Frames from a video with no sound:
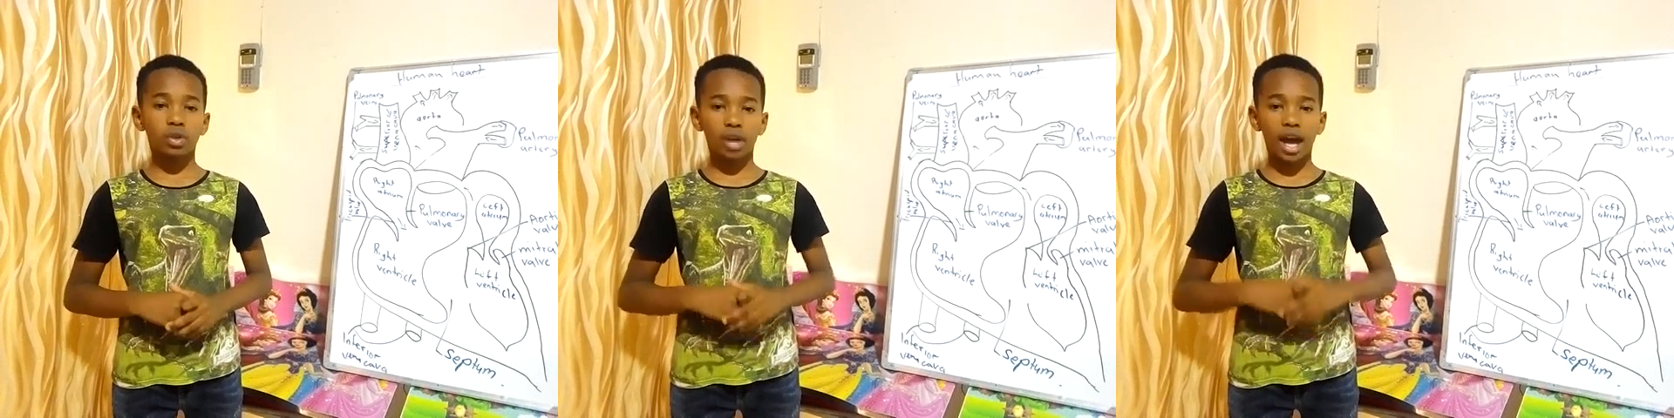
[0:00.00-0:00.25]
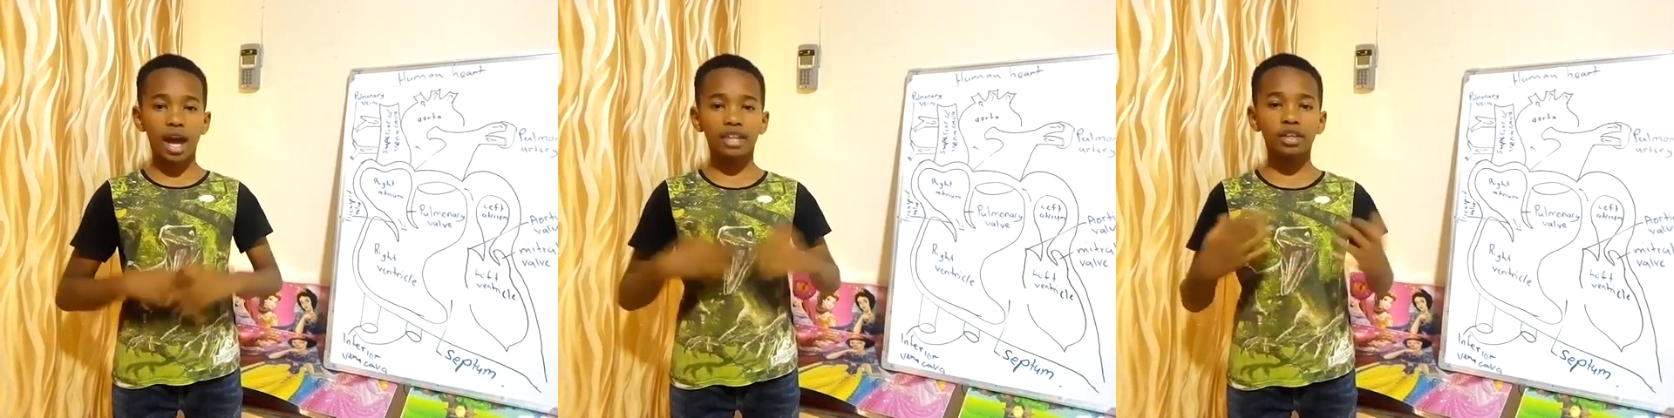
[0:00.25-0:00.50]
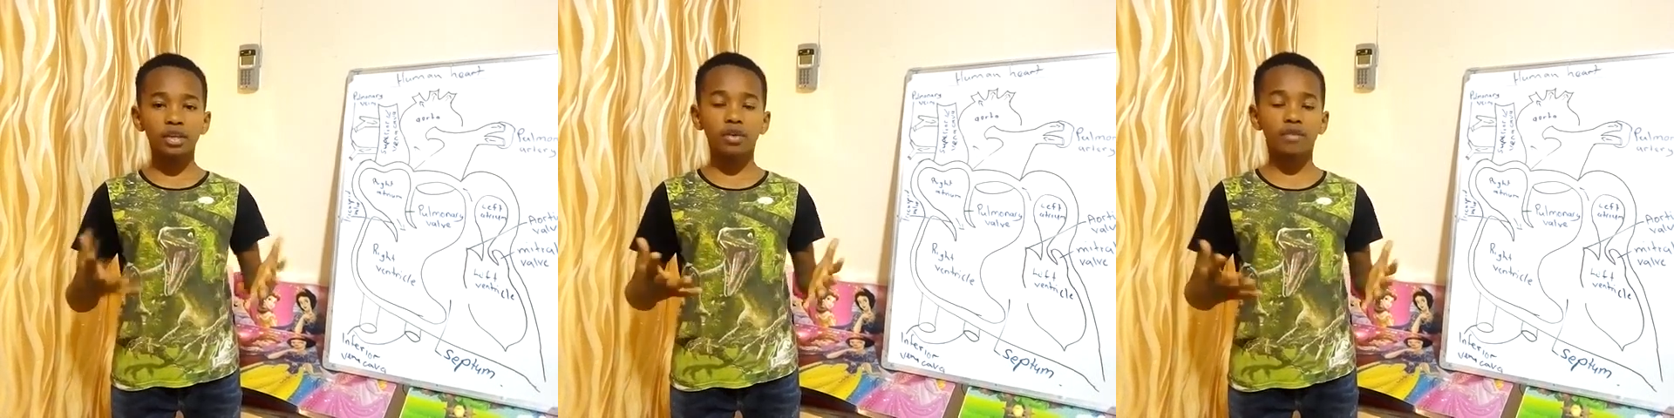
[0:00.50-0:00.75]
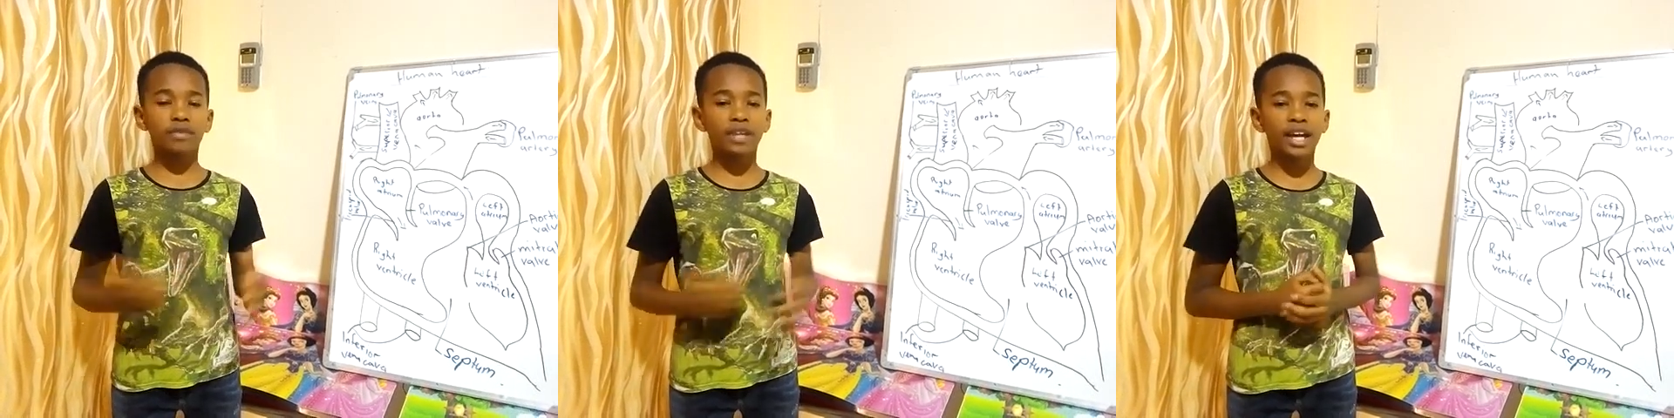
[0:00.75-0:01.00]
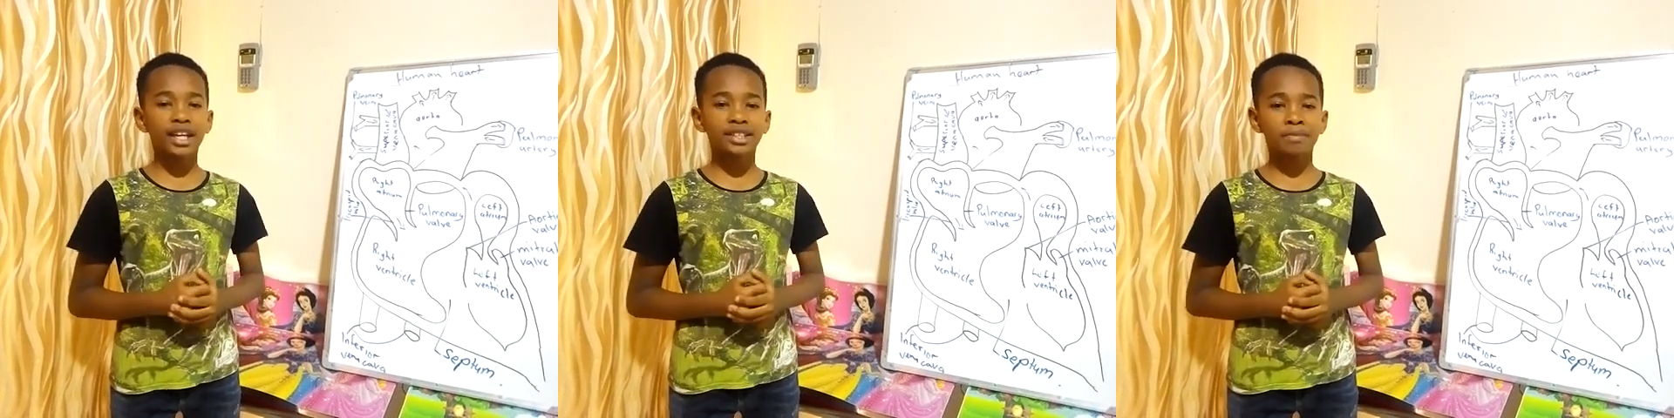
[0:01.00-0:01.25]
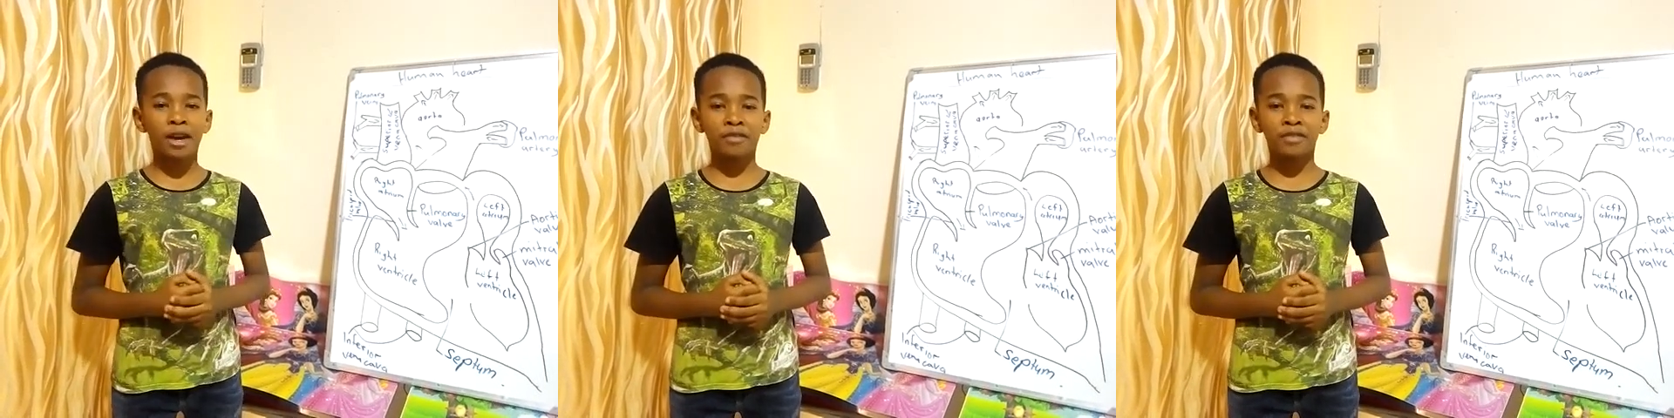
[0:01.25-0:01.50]
I think you've liked
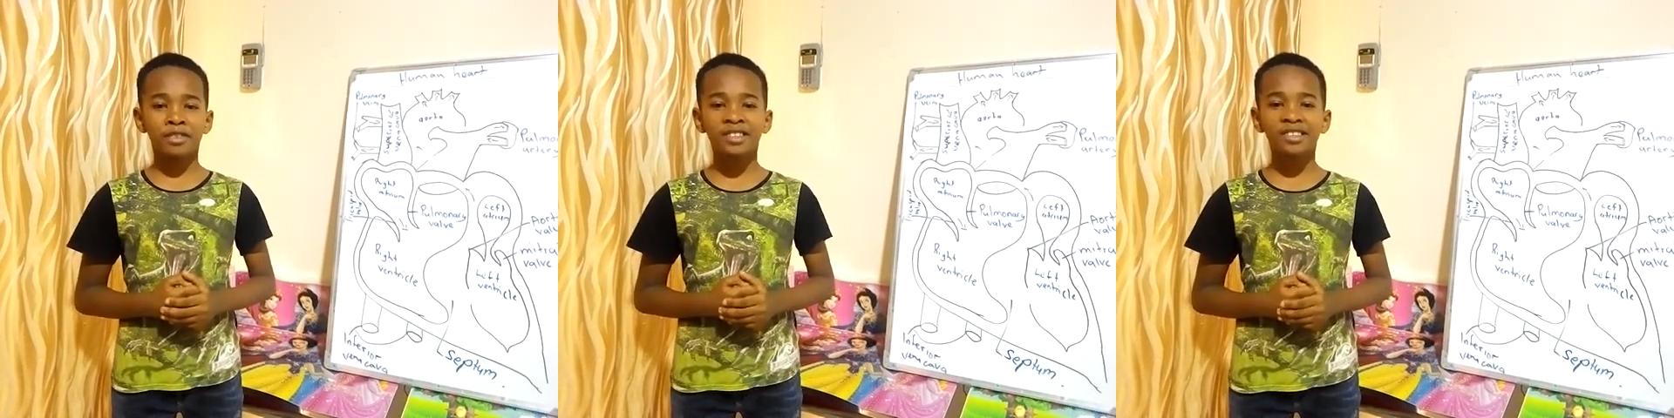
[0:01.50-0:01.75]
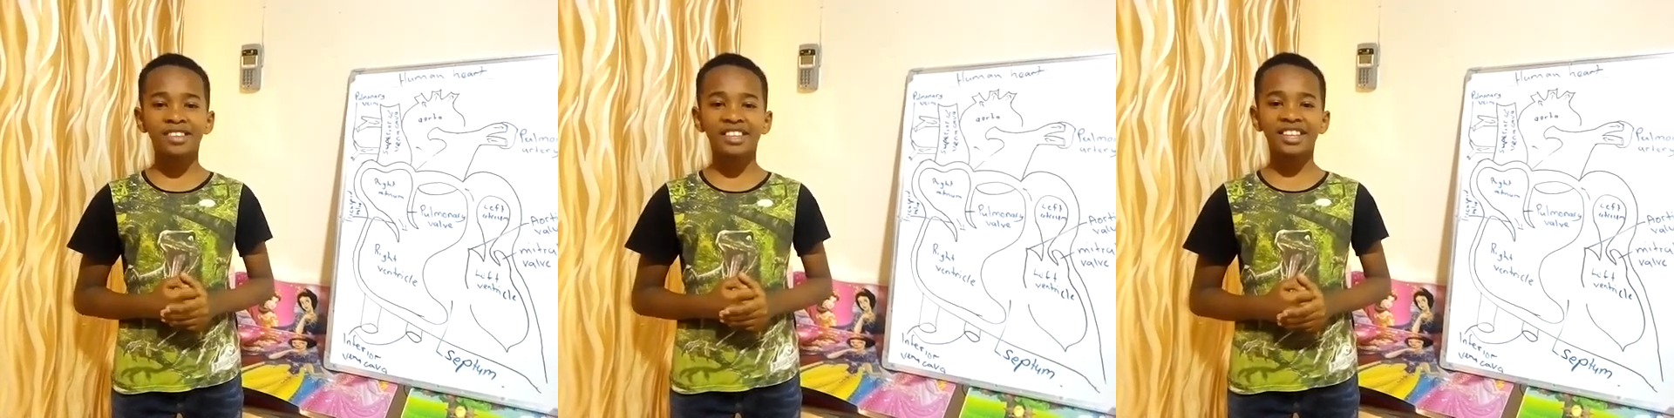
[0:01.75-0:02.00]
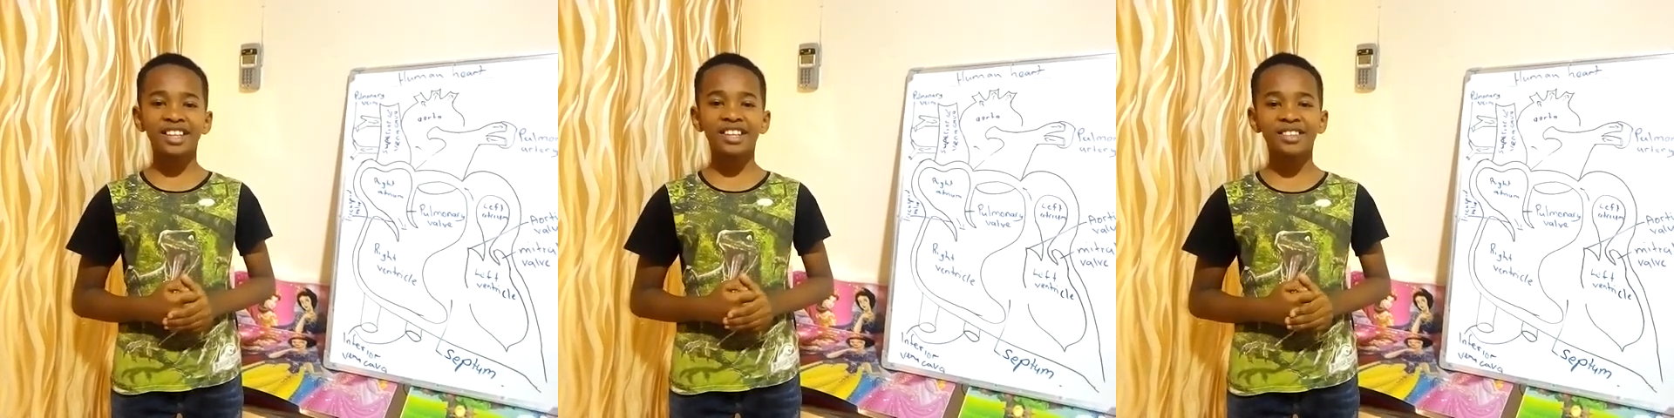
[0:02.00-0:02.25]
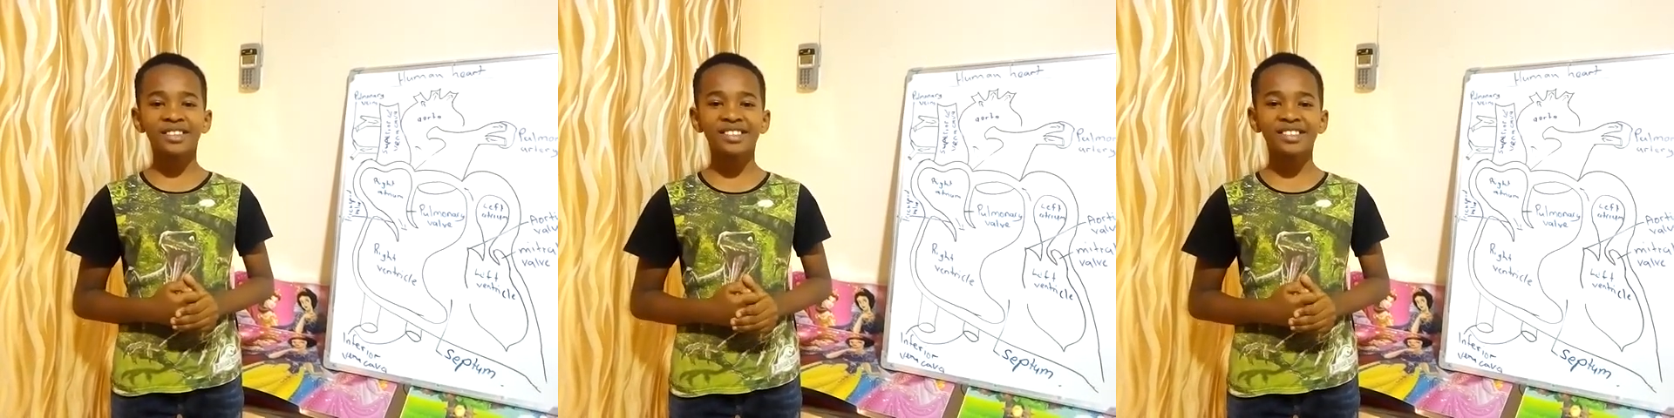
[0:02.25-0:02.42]
my video. Thank you.